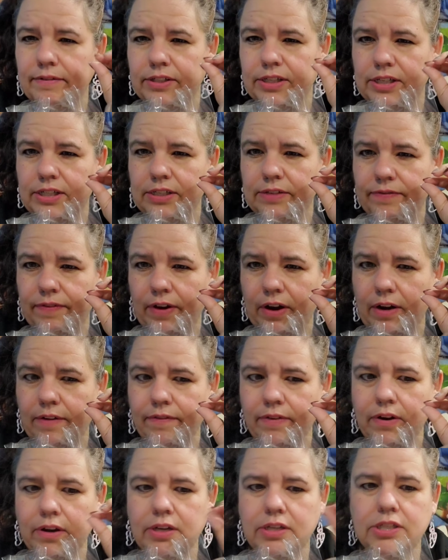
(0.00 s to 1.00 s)
just very,
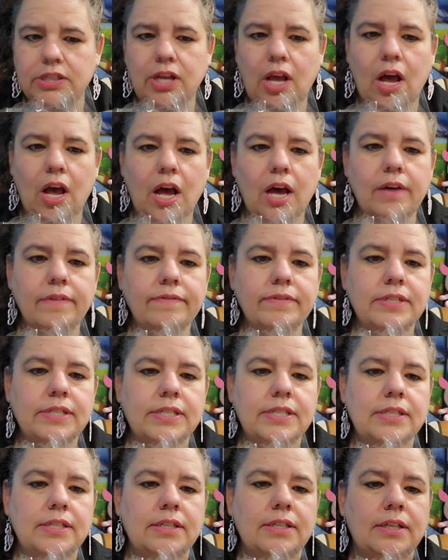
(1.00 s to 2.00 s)
very
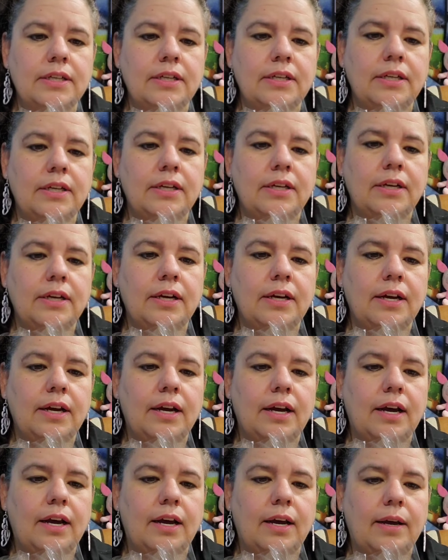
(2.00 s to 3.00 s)
soft.
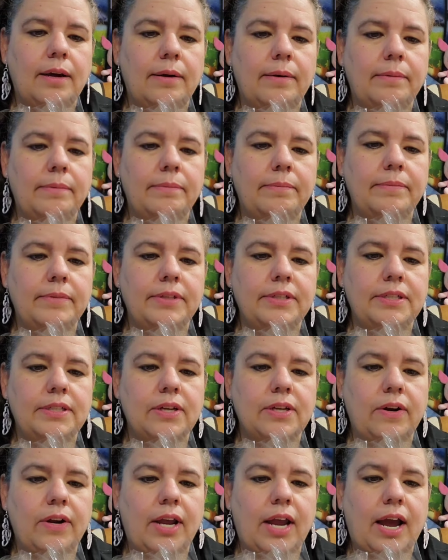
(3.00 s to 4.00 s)
Um,
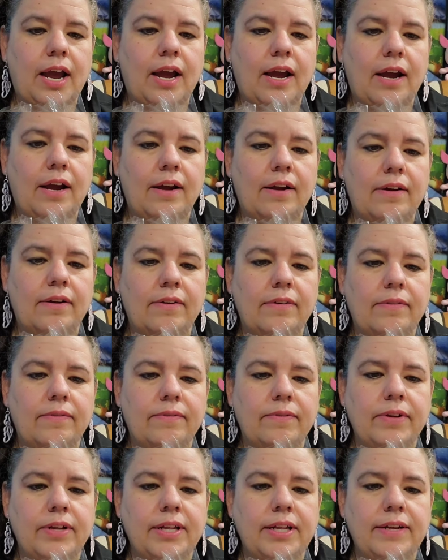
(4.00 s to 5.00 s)
so yeah,
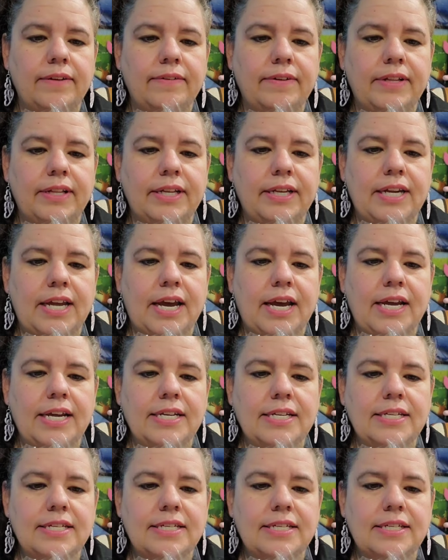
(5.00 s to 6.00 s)
really, really
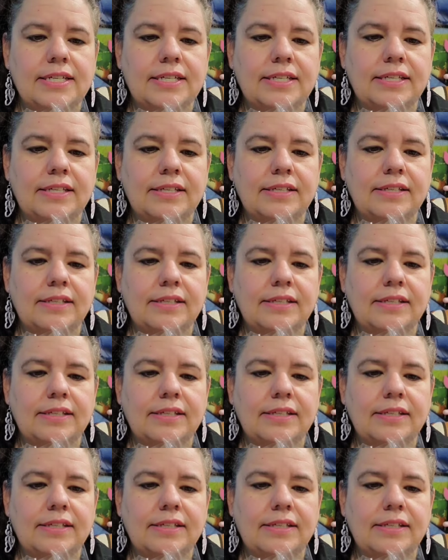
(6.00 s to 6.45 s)
nice.